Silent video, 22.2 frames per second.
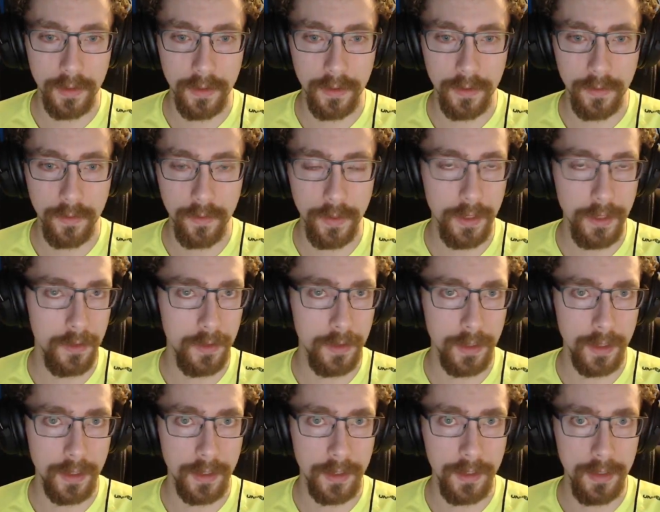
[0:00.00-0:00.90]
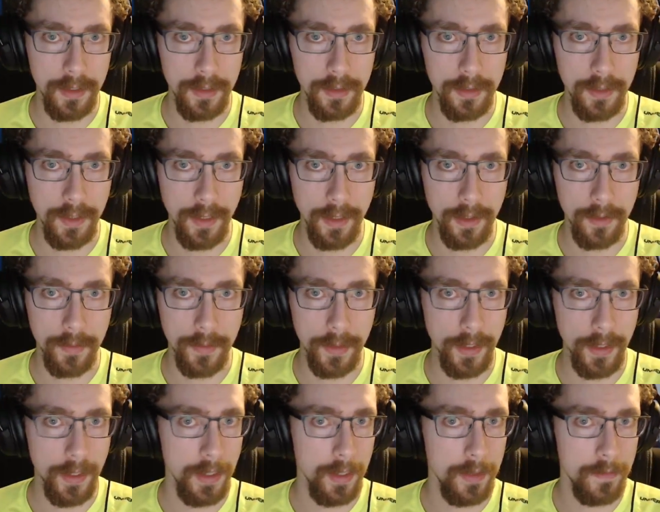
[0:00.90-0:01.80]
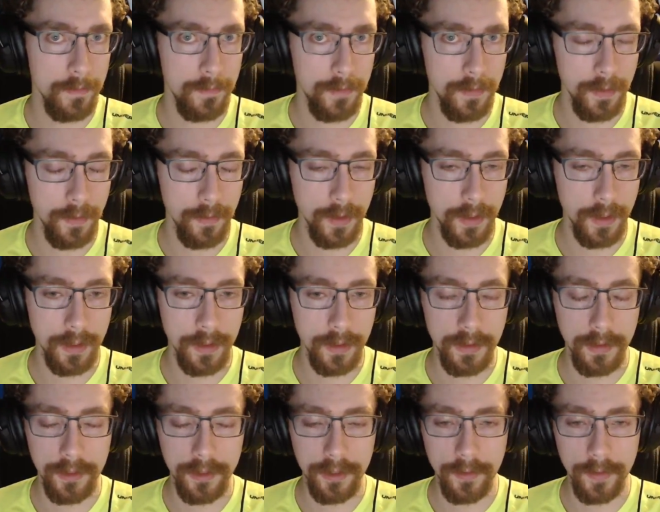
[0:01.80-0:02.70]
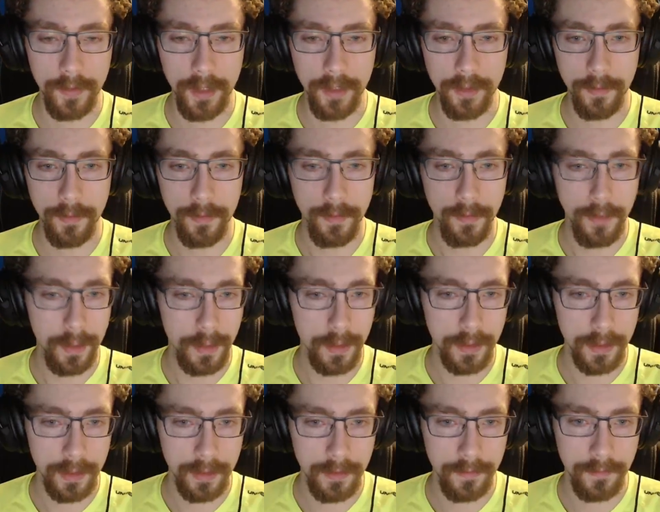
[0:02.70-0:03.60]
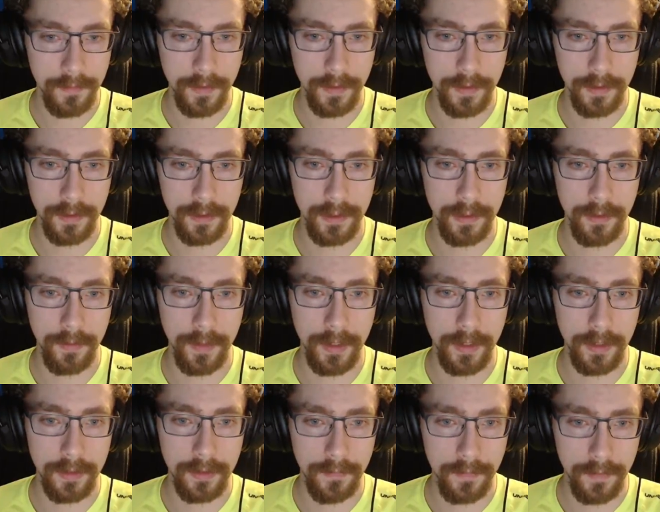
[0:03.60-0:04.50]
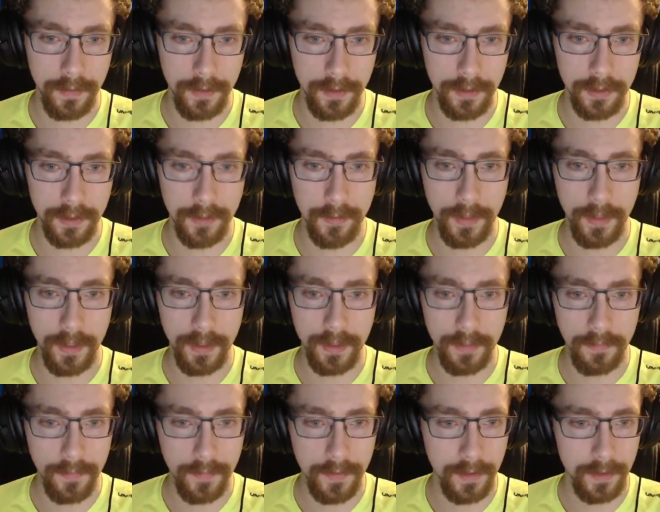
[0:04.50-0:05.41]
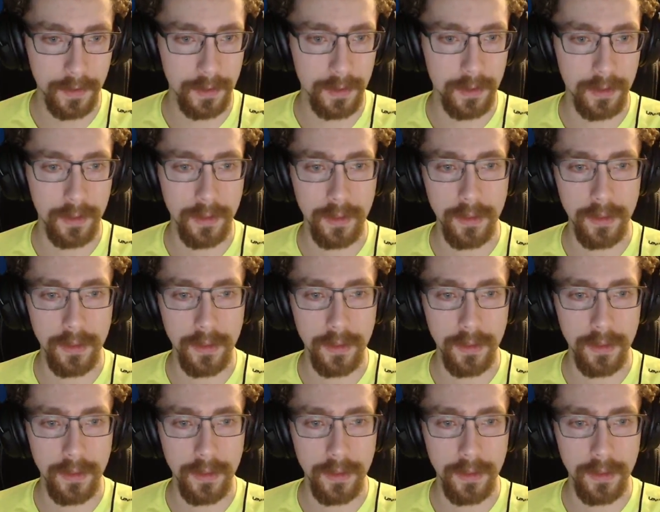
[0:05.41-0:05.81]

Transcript: We do not need to help everyone. It should be America first, America first, America first.